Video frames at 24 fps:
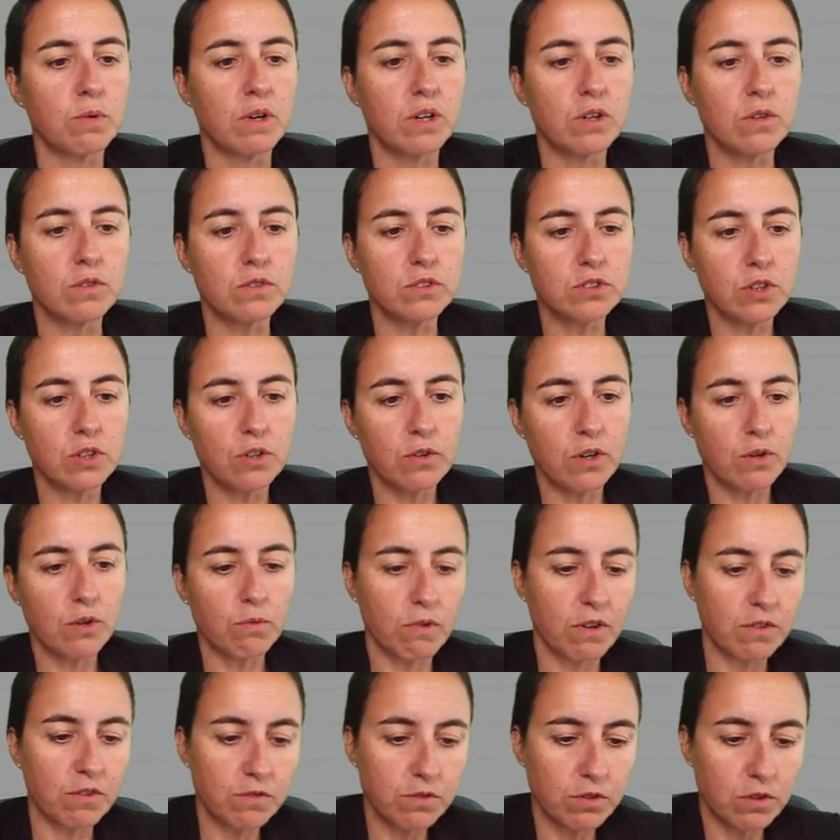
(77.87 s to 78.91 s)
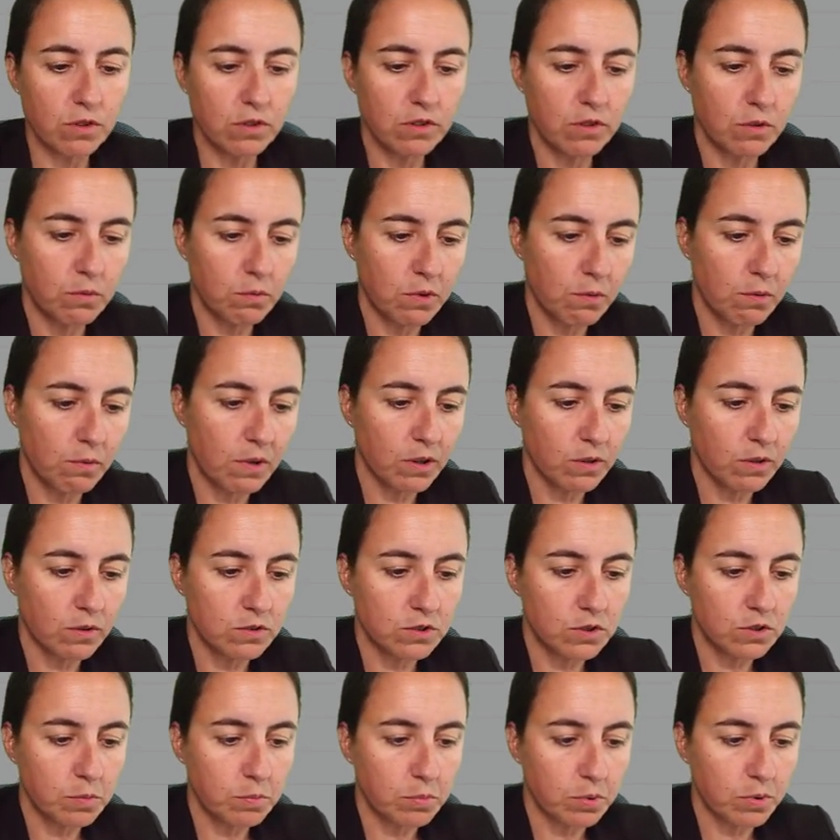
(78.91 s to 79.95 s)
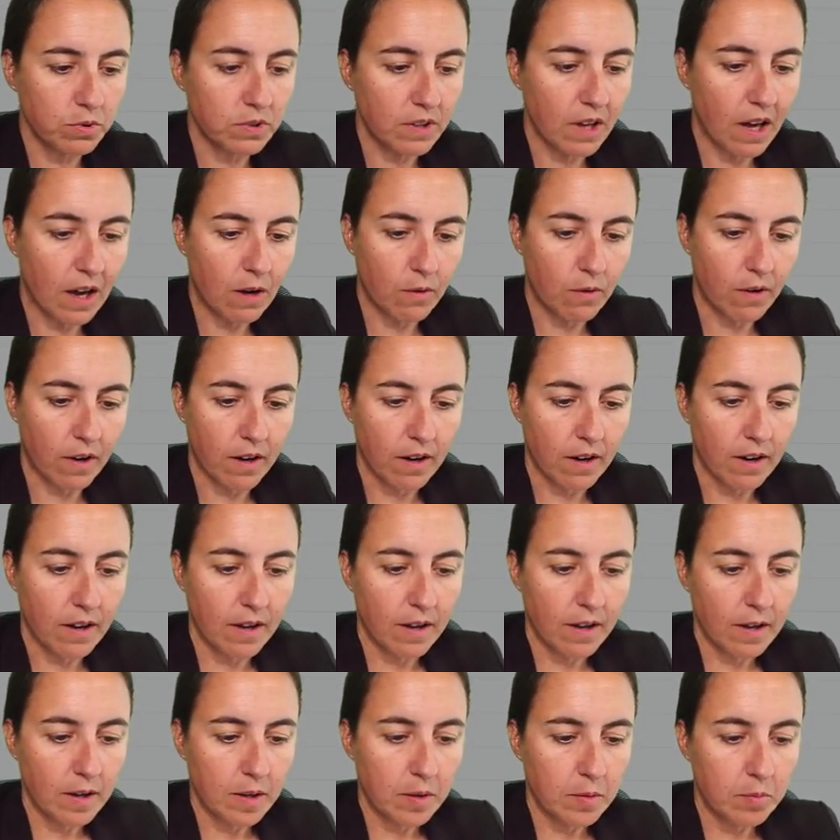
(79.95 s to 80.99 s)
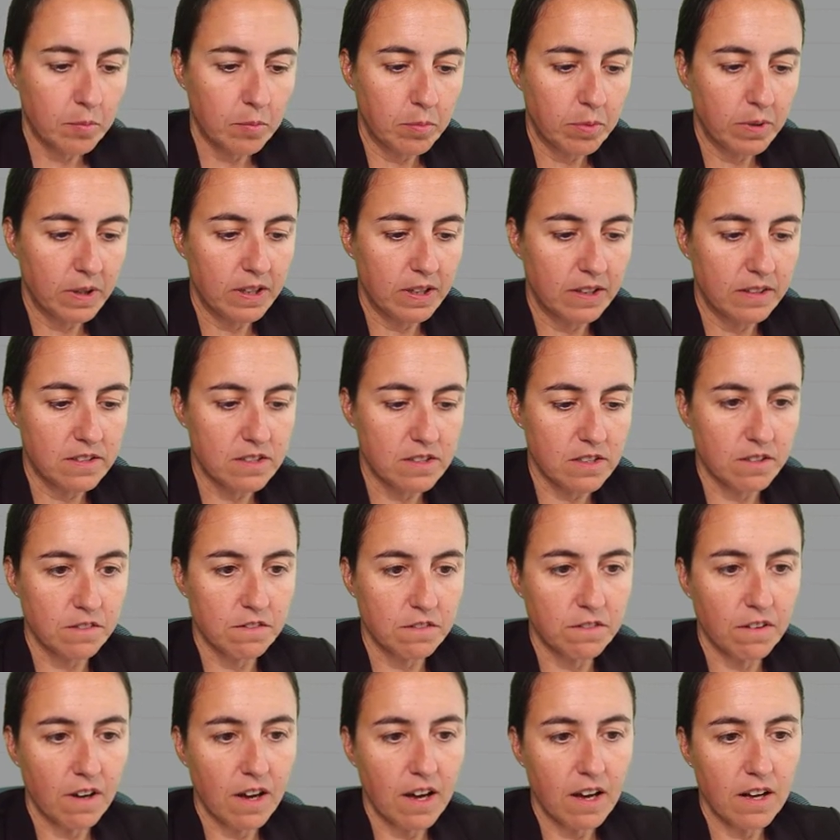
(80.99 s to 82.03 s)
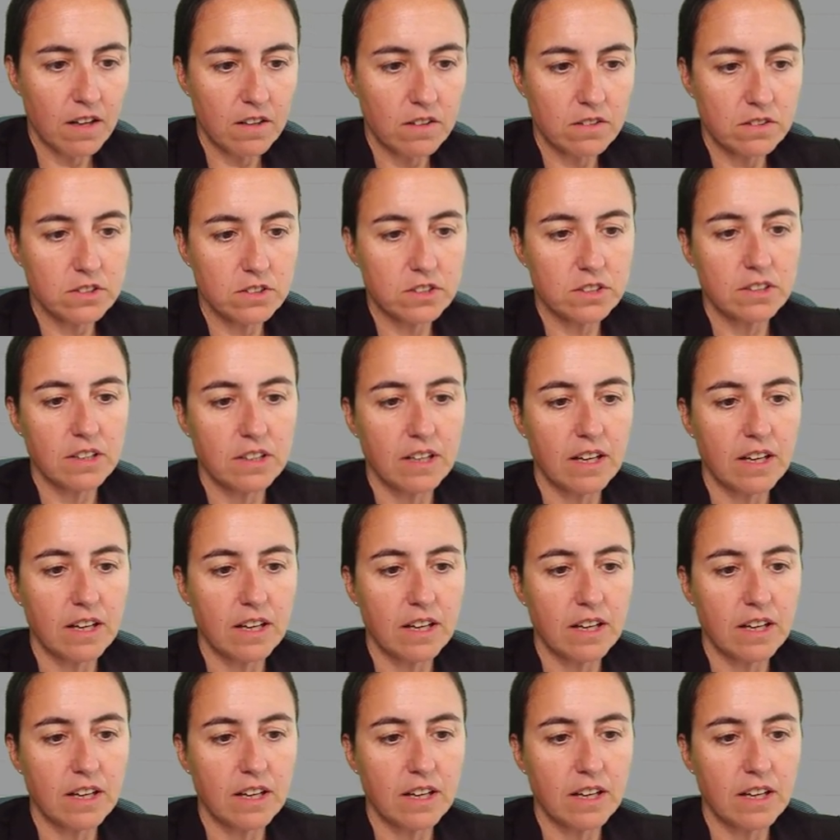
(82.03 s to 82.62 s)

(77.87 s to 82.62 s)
We're going to create one folder where we're going to put our PNG files,